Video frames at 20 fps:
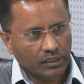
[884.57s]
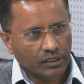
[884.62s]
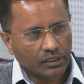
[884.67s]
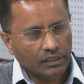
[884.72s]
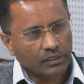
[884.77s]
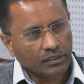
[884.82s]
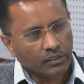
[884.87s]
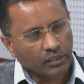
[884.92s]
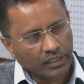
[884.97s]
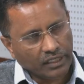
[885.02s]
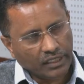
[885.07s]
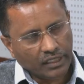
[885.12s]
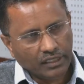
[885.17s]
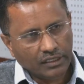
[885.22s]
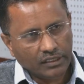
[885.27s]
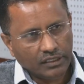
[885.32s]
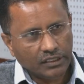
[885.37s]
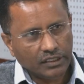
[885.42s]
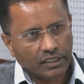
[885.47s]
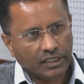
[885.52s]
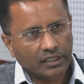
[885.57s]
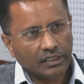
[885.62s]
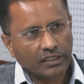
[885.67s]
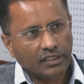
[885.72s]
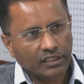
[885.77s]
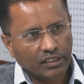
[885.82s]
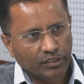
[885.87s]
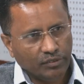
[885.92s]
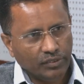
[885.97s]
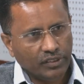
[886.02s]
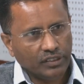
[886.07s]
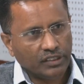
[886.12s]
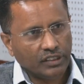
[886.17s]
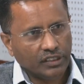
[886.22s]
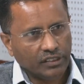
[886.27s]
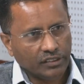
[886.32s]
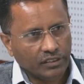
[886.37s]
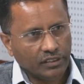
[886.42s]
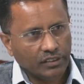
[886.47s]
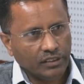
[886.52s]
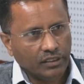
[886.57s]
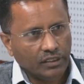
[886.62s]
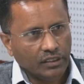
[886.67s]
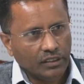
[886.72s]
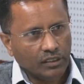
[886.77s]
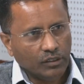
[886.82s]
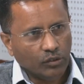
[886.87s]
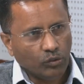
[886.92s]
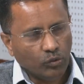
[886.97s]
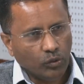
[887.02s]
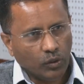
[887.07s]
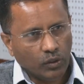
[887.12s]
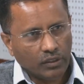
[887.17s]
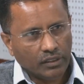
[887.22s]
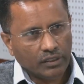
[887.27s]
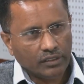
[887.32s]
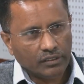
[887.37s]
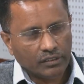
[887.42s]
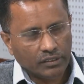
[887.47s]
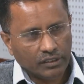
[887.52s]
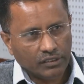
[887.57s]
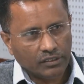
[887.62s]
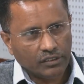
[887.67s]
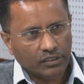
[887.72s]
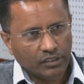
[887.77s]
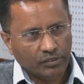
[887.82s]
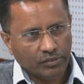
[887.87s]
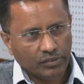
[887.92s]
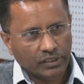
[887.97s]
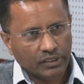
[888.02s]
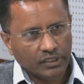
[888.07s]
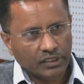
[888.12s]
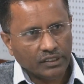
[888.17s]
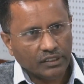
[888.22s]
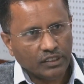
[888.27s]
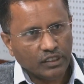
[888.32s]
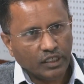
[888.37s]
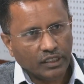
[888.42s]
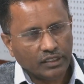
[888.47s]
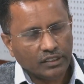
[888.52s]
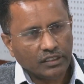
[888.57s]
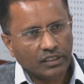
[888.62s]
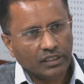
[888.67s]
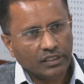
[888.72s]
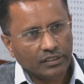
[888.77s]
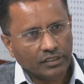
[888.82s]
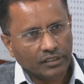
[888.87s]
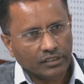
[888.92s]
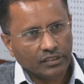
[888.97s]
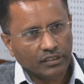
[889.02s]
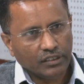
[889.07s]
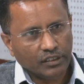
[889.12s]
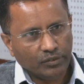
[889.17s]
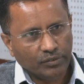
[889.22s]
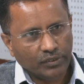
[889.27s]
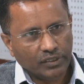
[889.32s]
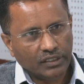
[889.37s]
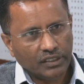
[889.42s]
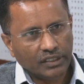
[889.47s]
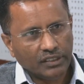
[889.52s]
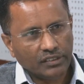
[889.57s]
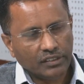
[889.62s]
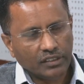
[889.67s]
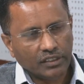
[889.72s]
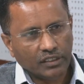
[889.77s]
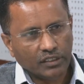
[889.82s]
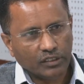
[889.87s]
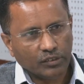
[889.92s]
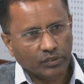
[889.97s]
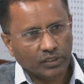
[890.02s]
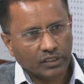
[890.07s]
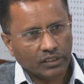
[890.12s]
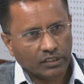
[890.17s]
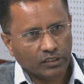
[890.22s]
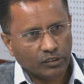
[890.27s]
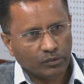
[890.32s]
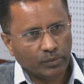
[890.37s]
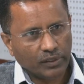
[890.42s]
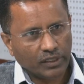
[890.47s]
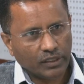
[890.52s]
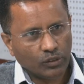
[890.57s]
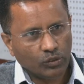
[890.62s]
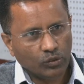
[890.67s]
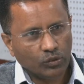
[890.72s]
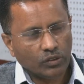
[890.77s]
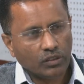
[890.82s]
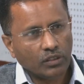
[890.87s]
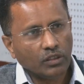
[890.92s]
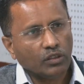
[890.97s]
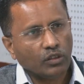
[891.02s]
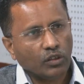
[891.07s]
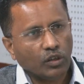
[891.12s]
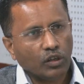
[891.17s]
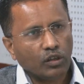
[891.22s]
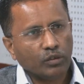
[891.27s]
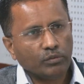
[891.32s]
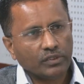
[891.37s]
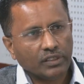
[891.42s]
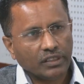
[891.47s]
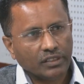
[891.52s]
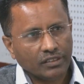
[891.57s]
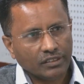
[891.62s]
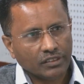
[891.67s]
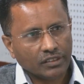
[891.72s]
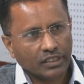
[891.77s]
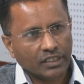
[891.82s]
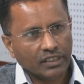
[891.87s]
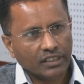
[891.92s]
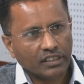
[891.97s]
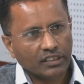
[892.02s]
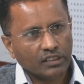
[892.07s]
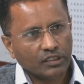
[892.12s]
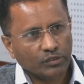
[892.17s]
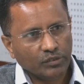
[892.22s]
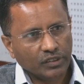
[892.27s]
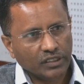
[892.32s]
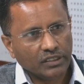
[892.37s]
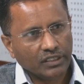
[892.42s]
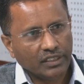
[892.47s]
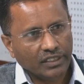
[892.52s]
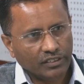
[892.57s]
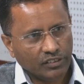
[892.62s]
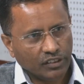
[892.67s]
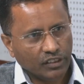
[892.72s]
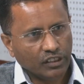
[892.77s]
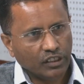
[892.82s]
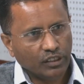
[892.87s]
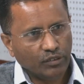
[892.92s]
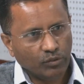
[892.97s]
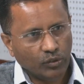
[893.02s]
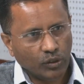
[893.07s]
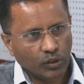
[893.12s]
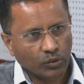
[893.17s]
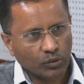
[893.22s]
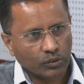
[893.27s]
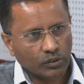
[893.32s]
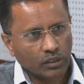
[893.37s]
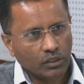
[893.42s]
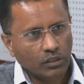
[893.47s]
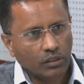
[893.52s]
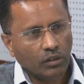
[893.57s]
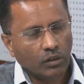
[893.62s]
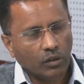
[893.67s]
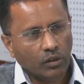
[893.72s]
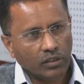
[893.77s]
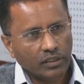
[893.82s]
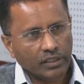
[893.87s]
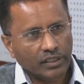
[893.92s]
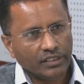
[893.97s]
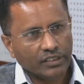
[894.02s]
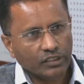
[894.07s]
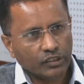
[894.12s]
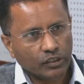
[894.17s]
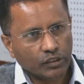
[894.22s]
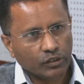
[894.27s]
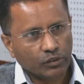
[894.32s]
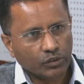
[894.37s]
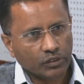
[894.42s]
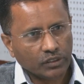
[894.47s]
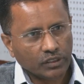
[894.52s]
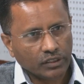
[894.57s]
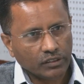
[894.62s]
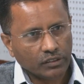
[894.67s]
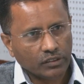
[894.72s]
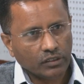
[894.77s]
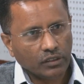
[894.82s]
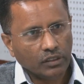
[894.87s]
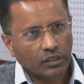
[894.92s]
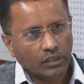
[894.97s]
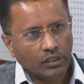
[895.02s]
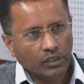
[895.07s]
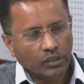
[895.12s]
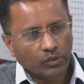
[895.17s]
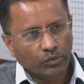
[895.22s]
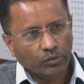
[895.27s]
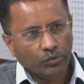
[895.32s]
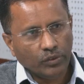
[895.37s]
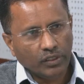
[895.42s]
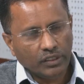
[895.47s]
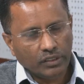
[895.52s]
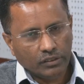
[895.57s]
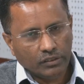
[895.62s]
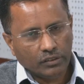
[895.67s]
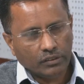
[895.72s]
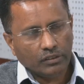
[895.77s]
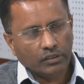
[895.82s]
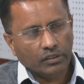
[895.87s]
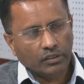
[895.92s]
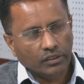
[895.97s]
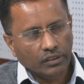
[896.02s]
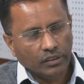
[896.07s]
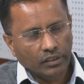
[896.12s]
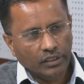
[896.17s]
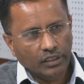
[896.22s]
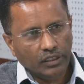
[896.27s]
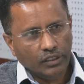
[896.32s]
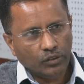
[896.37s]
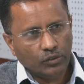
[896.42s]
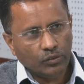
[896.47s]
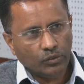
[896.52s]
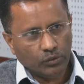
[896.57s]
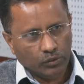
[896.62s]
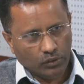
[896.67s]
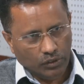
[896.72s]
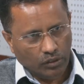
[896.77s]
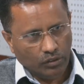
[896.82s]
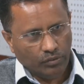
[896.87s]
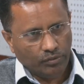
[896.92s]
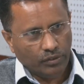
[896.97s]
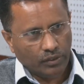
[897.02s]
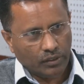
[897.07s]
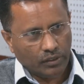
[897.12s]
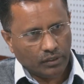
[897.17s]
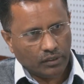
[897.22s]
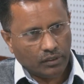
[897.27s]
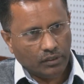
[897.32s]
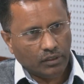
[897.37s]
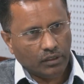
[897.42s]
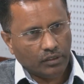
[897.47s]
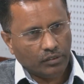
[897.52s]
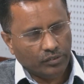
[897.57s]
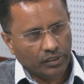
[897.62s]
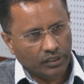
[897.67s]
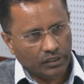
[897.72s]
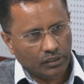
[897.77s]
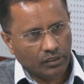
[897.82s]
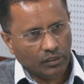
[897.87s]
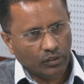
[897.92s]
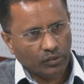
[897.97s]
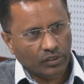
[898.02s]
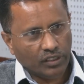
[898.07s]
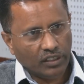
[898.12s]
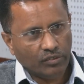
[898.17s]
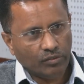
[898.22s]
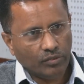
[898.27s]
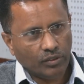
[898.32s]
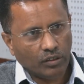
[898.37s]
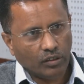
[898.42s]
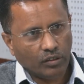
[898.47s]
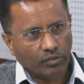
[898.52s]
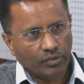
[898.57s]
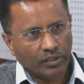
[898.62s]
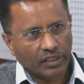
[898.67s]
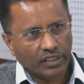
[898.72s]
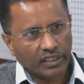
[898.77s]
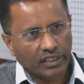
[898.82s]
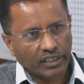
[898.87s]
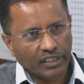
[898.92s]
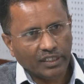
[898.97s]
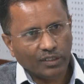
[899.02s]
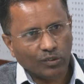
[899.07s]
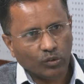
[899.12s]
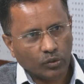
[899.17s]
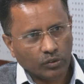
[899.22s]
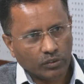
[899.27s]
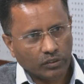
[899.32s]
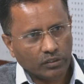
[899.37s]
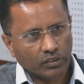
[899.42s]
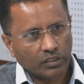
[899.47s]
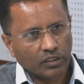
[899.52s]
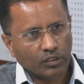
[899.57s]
they can check the deficiency. What is this deficiency? Actually, this deficiency is with respect to the norms and standards which AICTE follows. All the institutions which need to offer or which are looking for offering any courses and